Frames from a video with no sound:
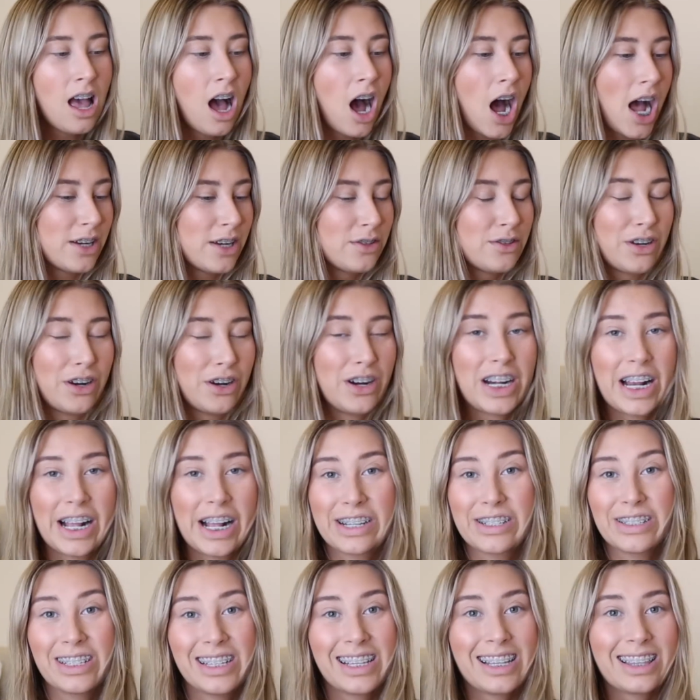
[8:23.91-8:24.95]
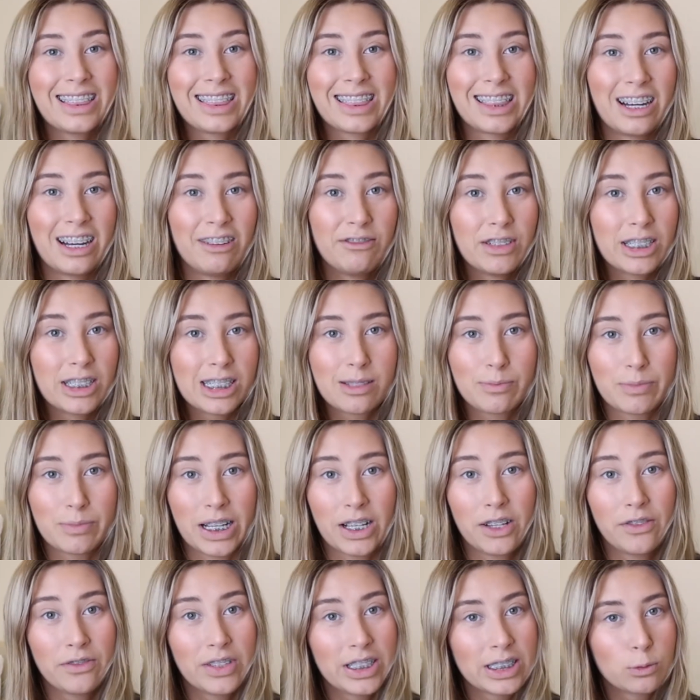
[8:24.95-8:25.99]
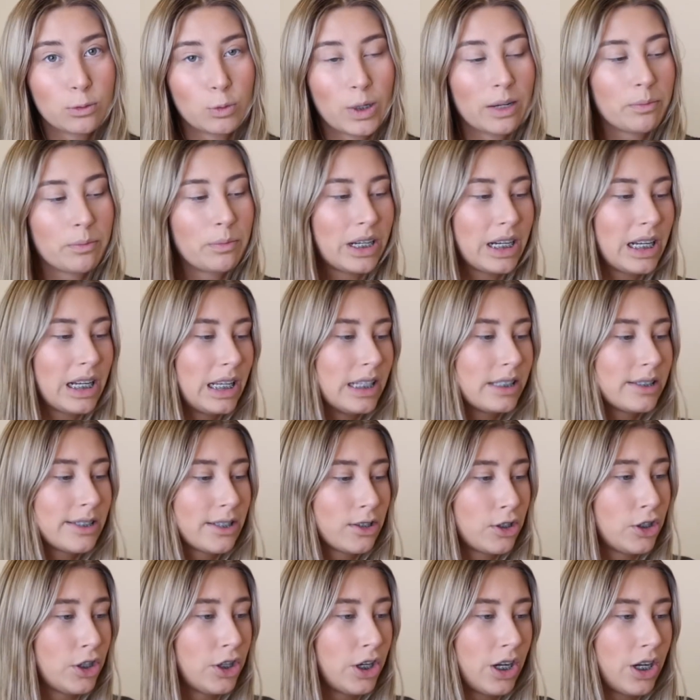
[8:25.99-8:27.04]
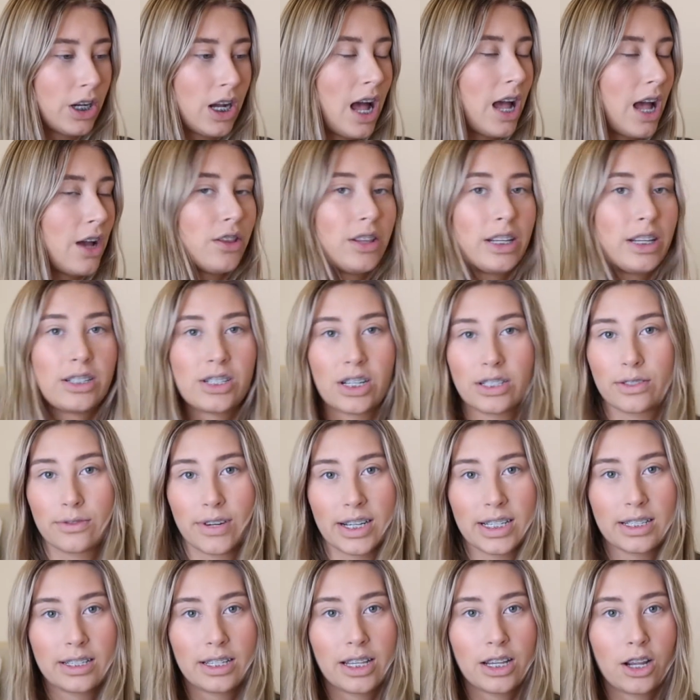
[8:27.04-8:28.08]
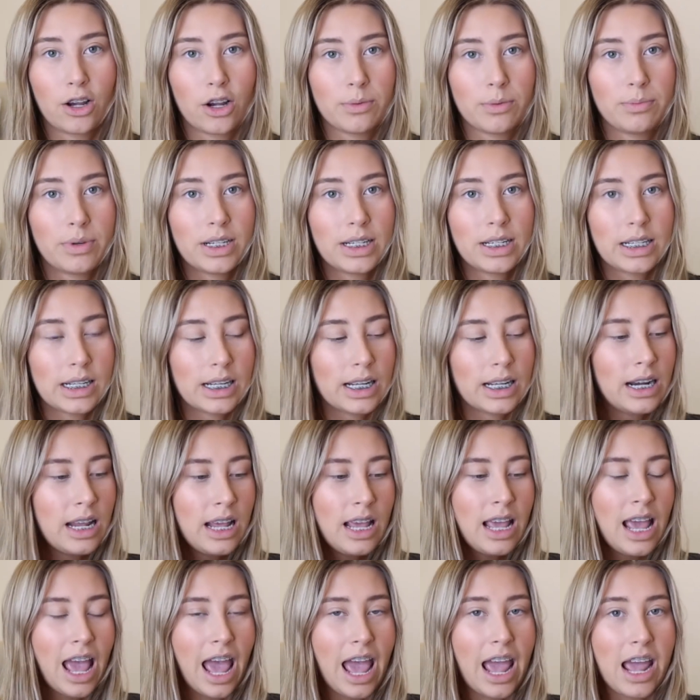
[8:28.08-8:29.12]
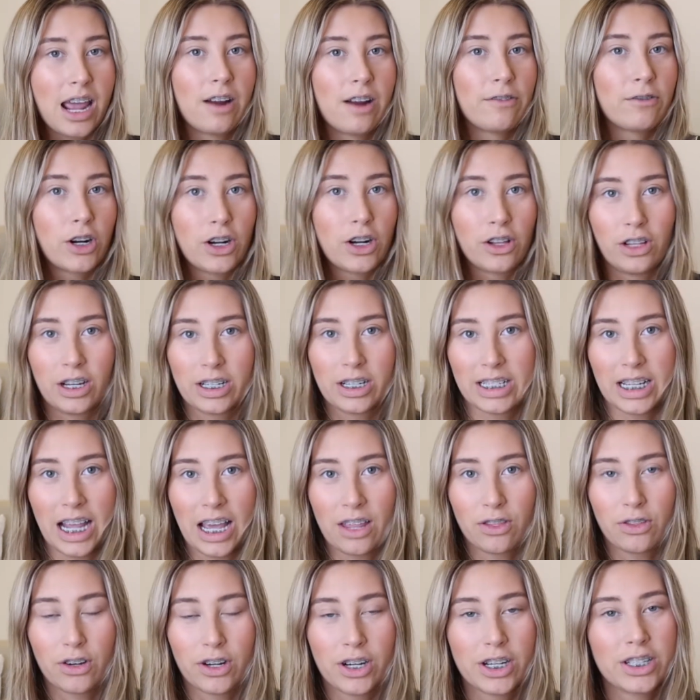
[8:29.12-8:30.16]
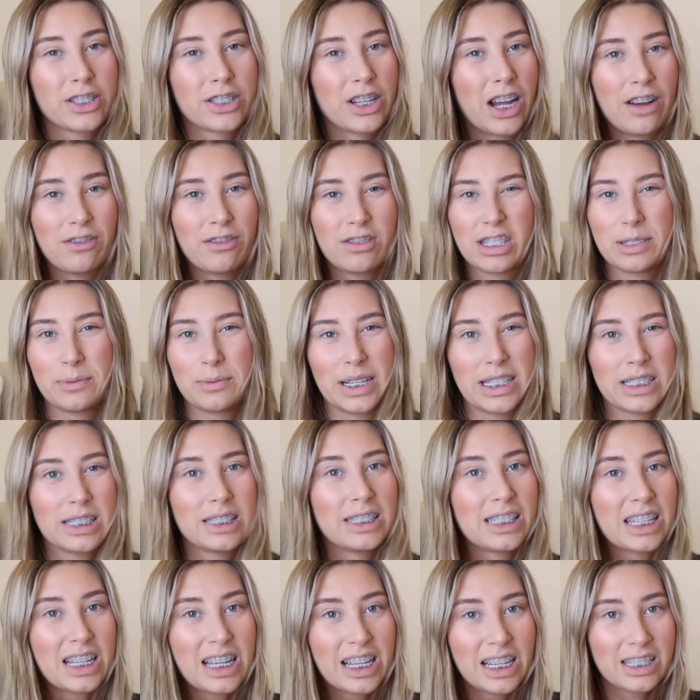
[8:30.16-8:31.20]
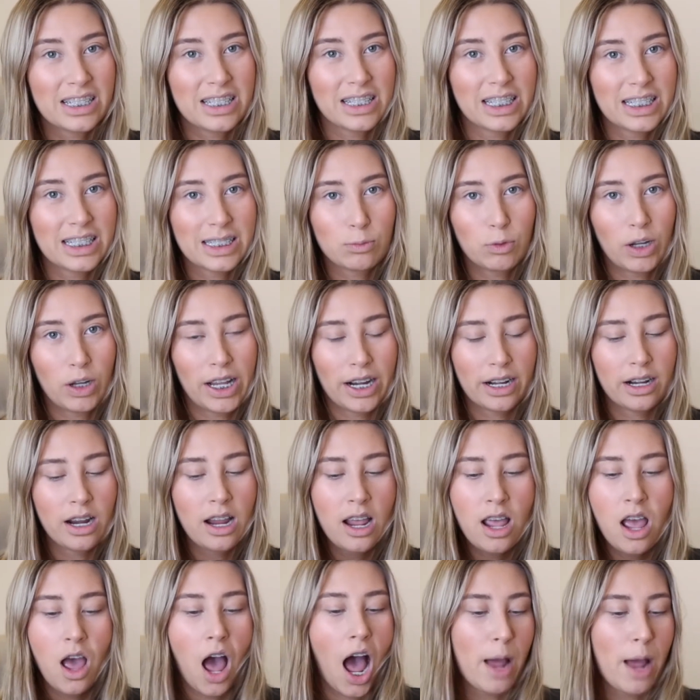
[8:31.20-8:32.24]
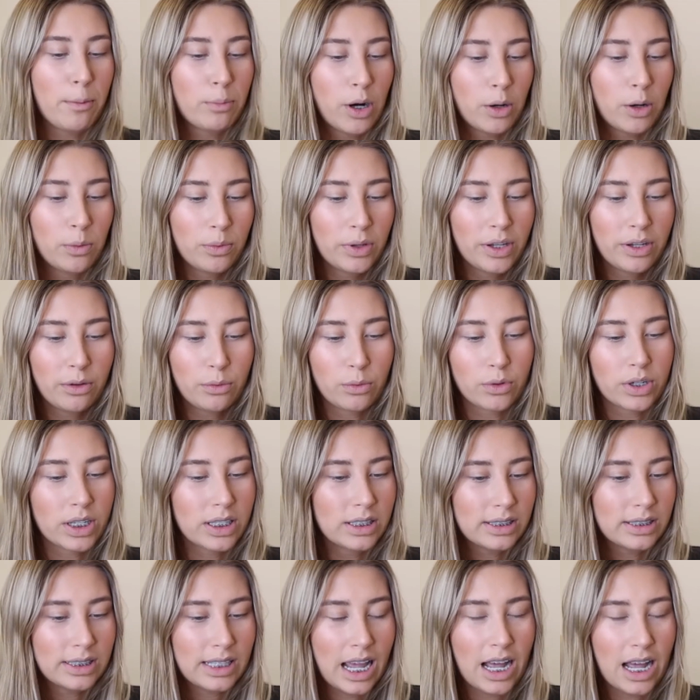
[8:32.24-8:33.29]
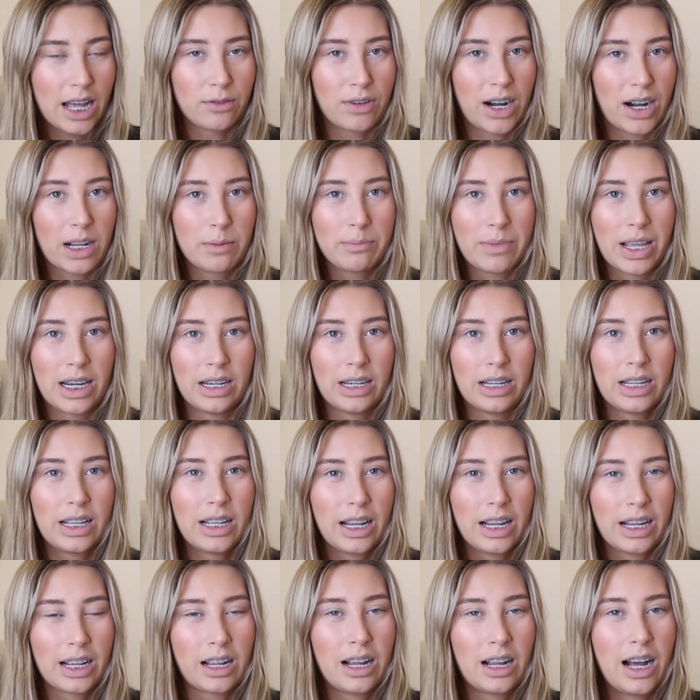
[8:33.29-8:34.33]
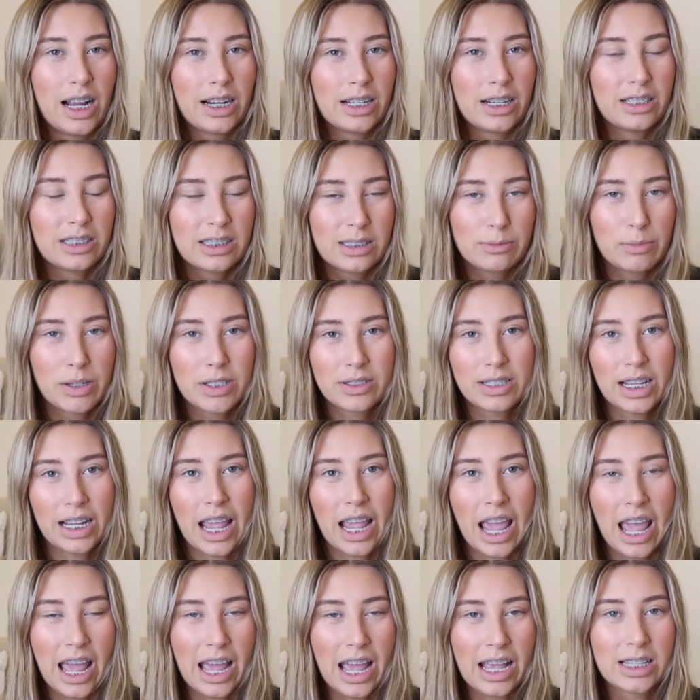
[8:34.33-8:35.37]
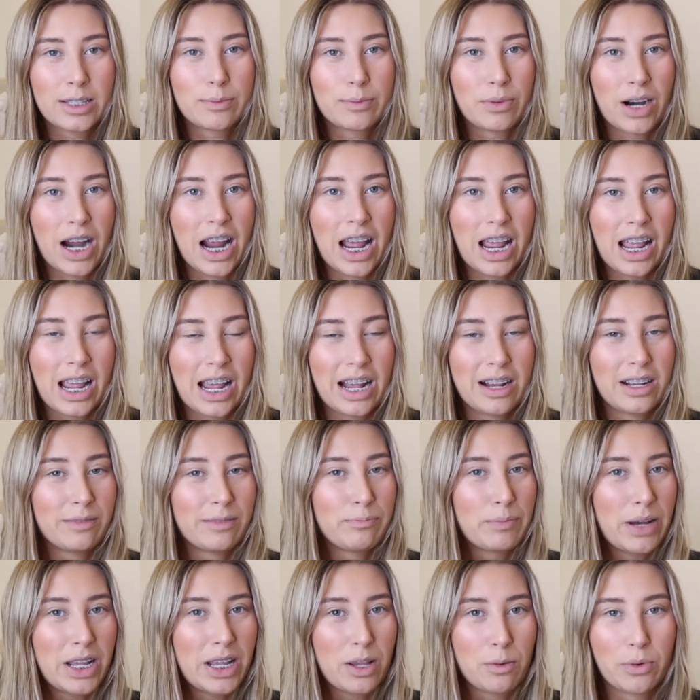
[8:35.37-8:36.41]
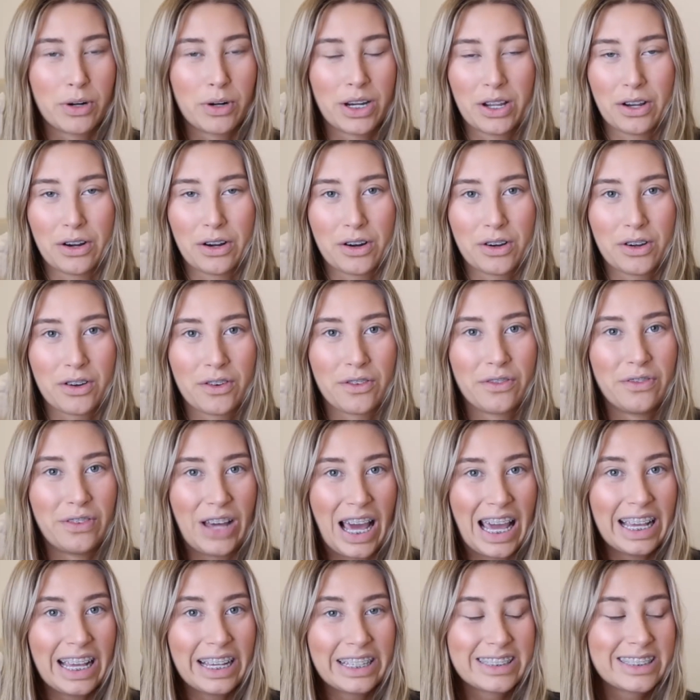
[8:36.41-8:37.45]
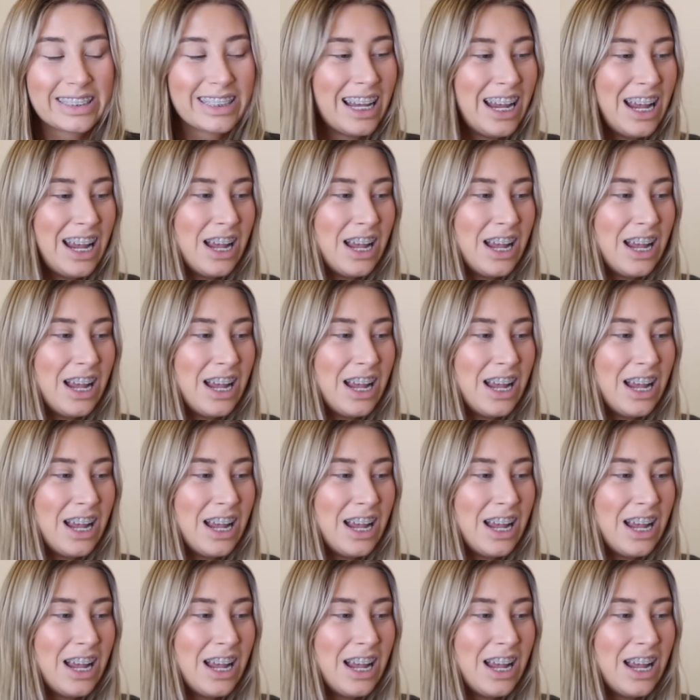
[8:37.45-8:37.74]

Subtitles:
I don't actually love the smell of this one, but it is new. I only just recently opened it and I've got a lot to get through, so I've just been sticking to this one. I probably wouldn't say I'd recommend it. It kind of smells like hairspray, but you're putting it on your face.